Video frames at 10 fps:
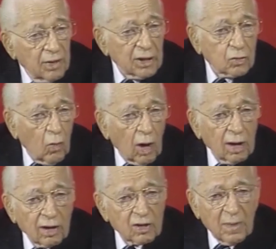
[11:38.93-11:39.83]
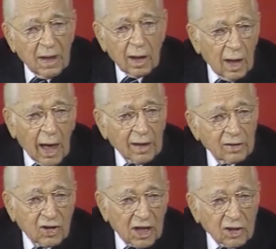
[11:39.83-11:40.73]
This world has been
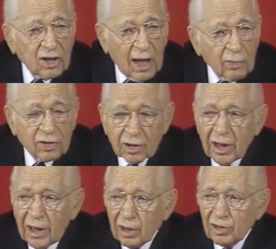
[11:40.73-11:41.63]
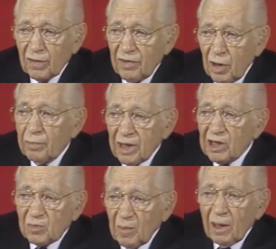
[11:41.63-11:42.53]
allotted 6,000 years of human
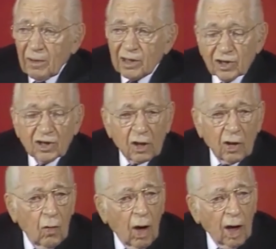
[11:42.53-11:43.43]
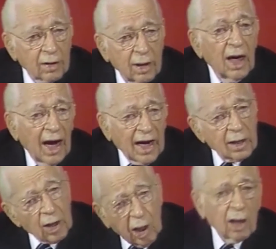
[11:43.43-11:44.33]
experience to go on
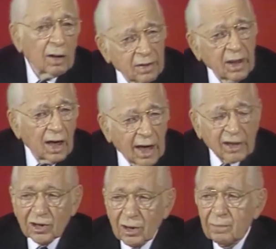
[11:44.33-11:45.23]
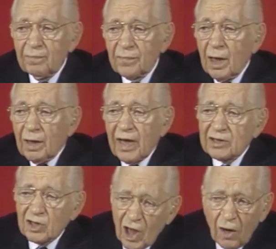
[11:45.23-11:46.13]
and learn the lesson
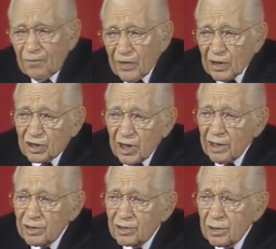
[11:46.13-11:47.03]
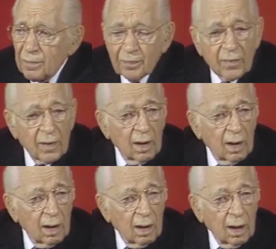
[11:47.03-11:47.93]
that selfishness
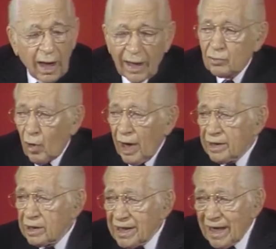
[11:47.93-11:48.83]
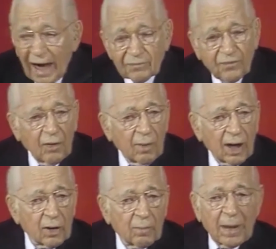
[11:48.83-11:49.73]
and trying to get from
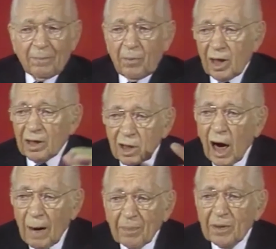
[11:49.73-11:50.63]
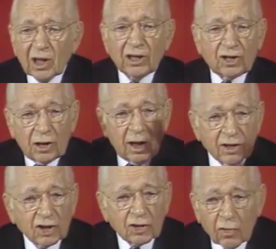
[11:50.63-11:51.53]
other people and competition
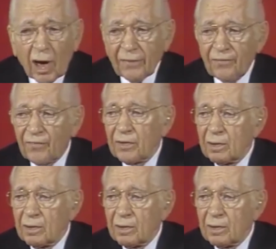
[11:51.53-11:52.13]
and strife